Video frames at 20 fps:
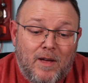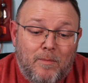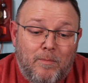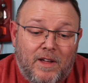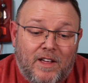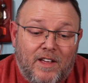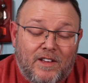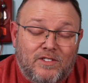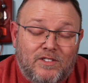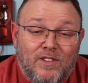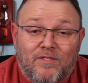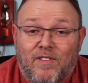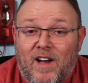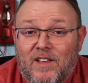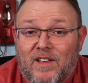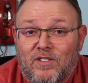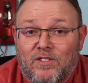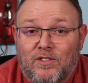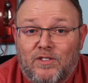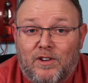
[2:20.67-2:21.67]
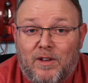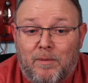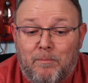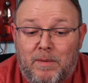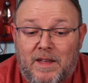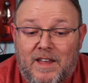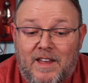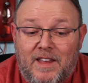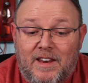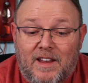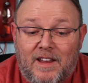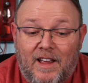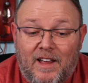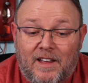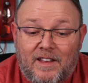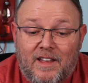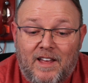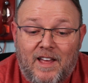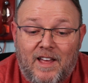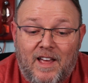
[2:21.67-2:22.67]
because devices are
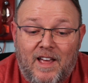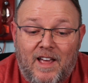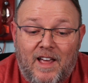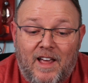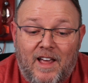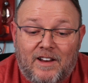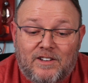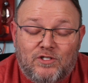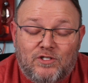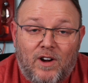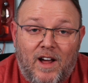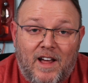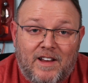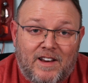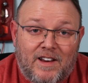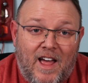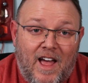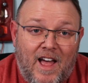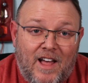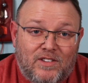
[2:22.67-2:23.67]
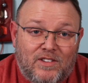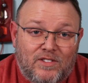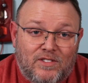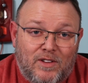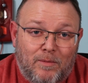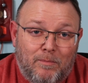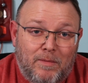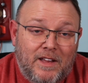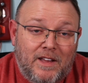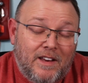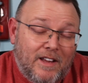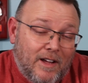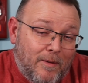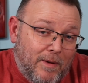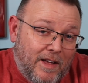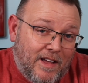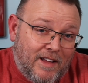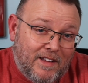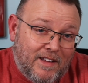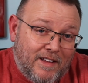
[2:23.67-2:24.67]
competing and trying to access the medium
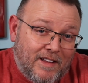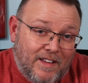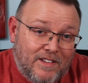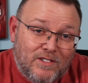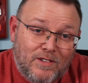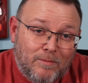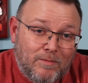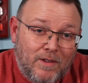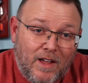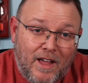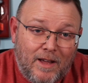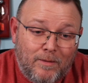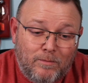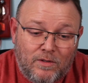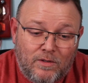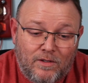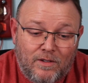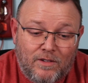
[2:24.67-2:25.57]
and can sometimes